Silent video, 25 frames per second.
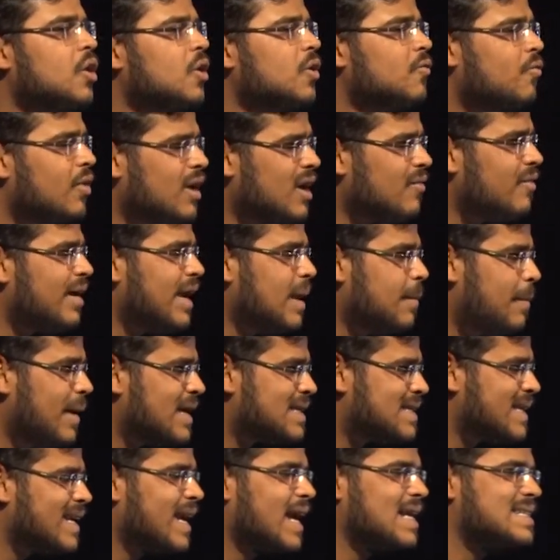For a very
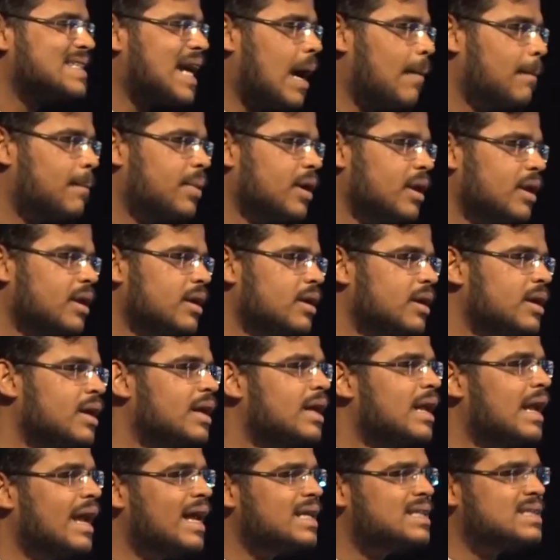basic example,
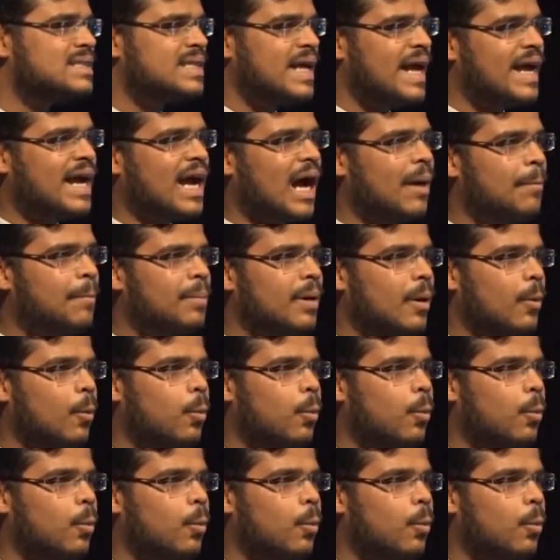let's take up